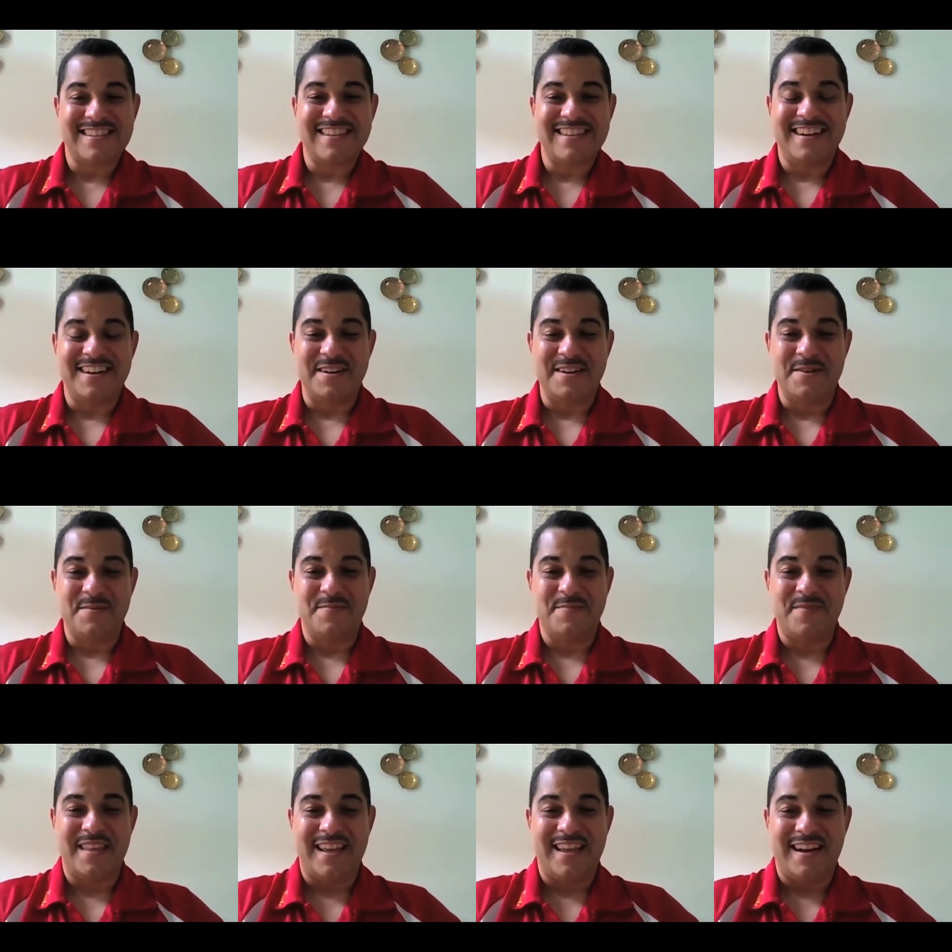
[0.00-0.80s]

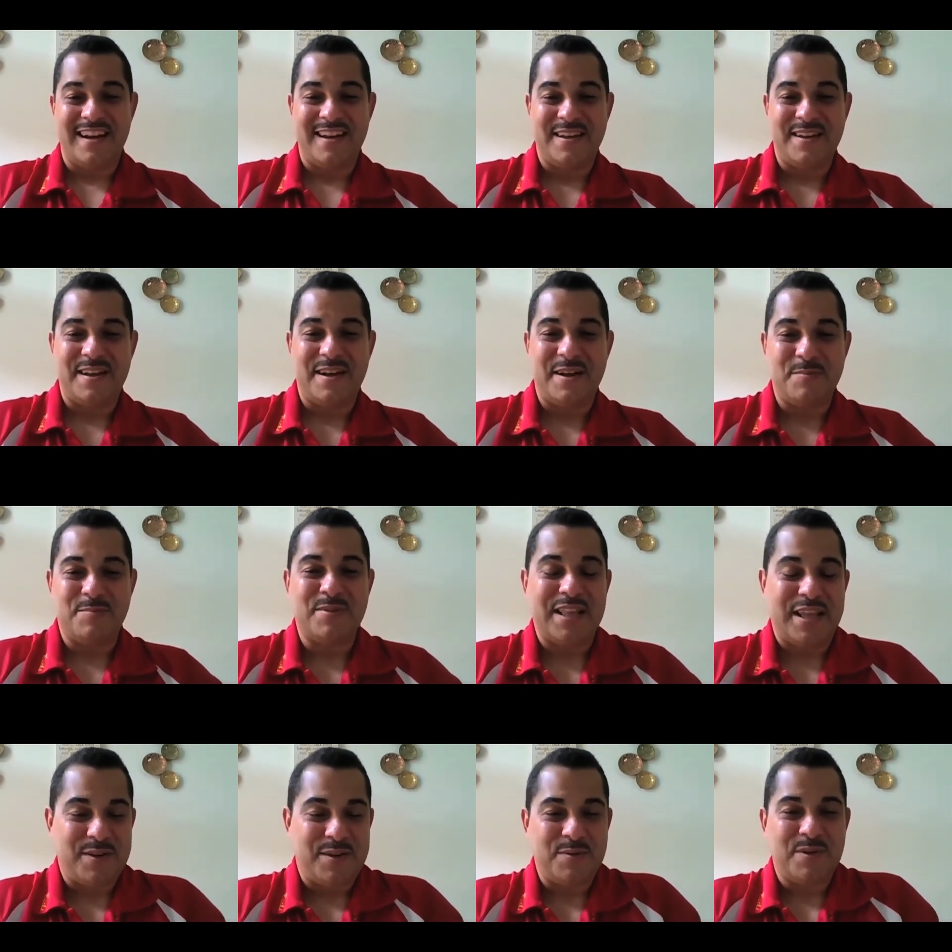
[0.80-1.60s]
And I
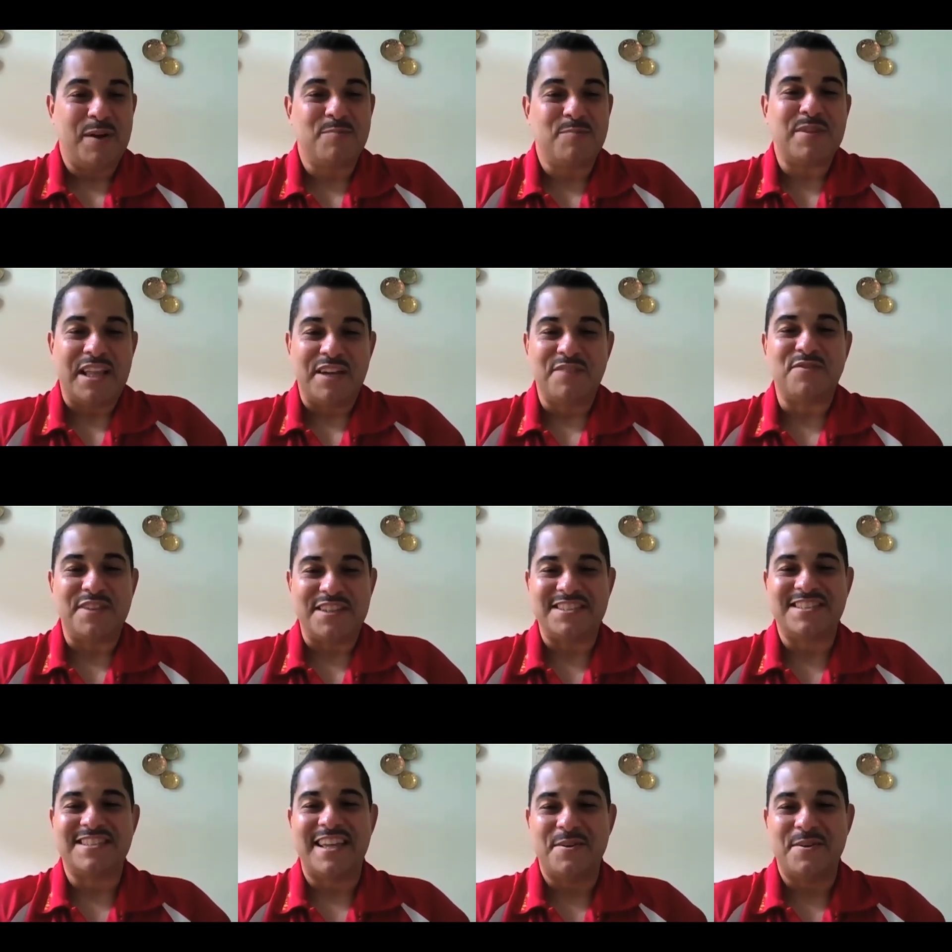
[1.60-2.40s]
playfully
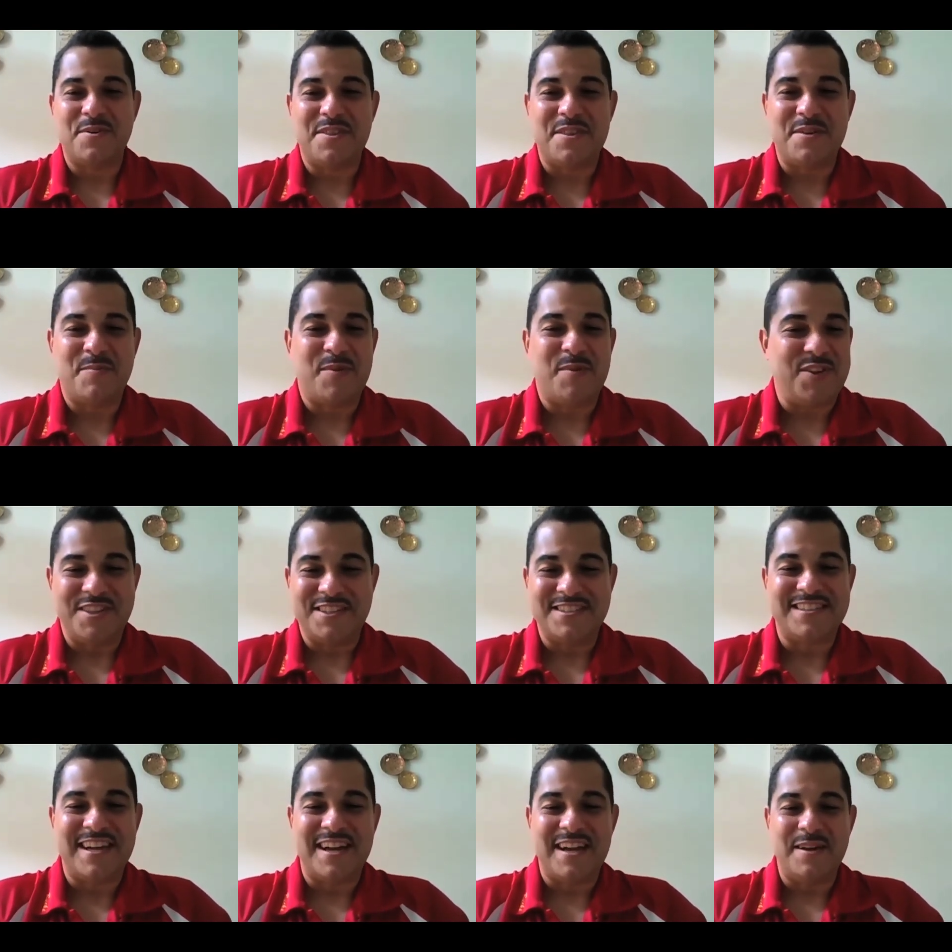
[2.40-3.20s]
say with them all the
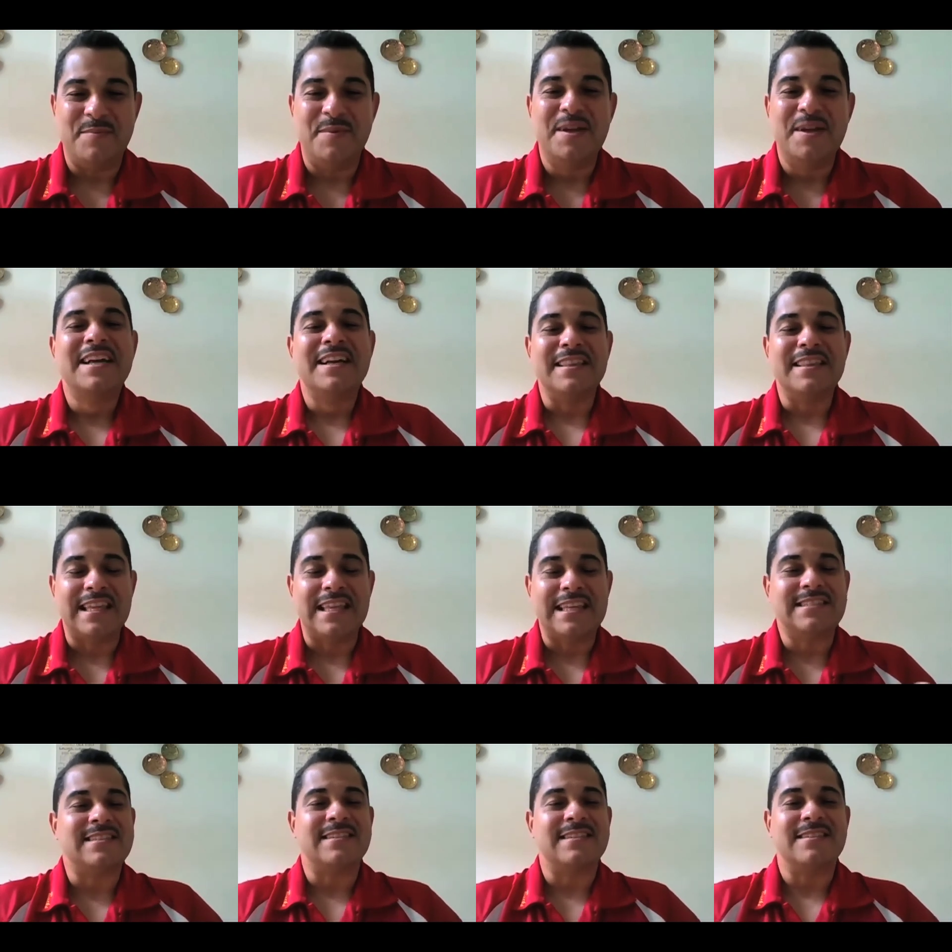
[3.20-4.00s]
time,
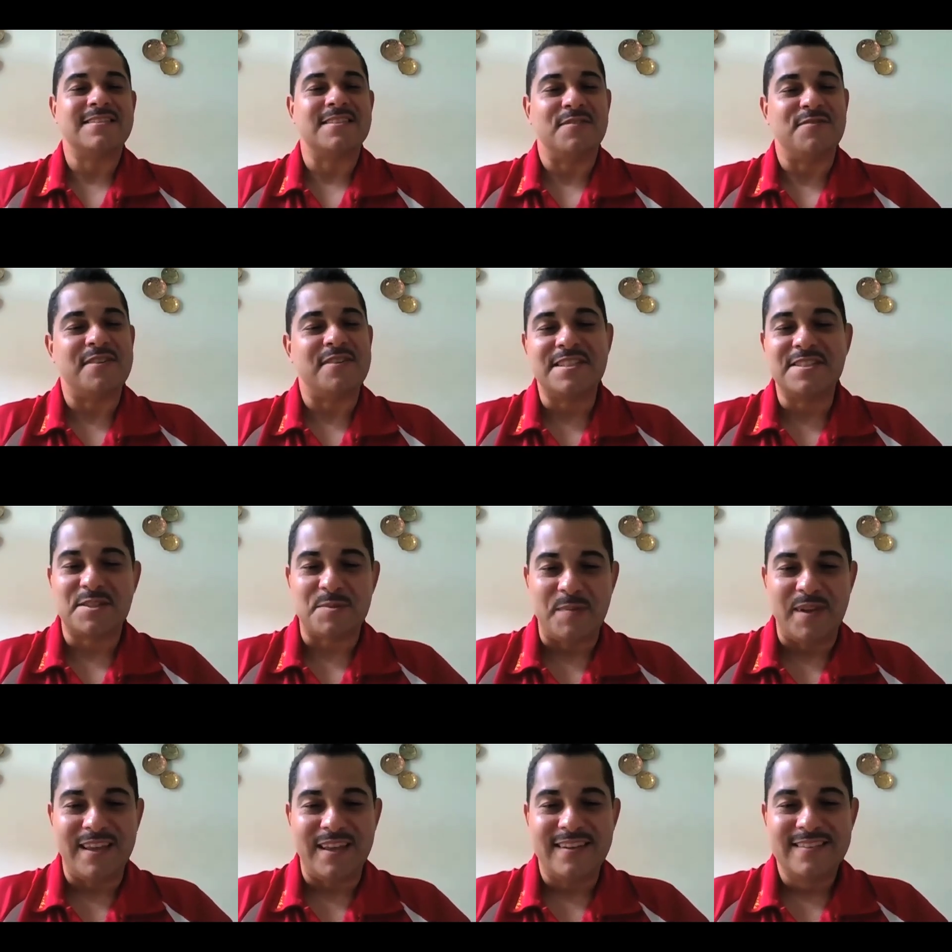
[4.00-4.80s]
laziness offends
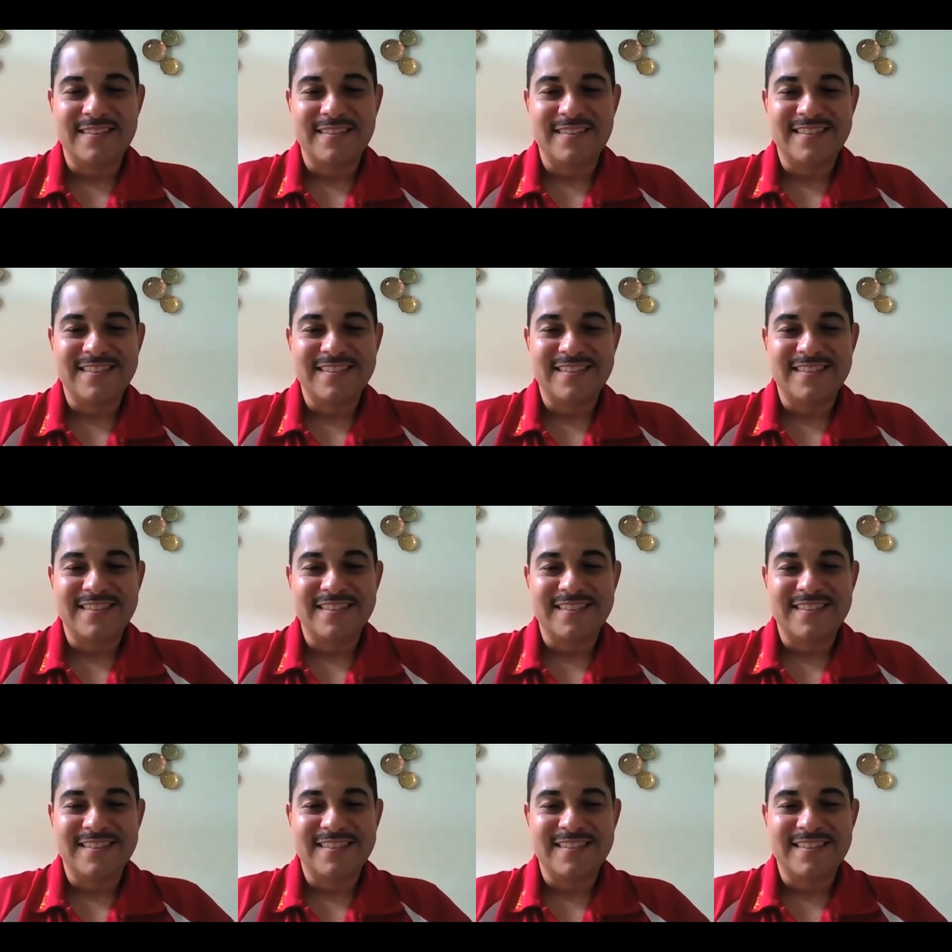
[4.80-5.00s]
me.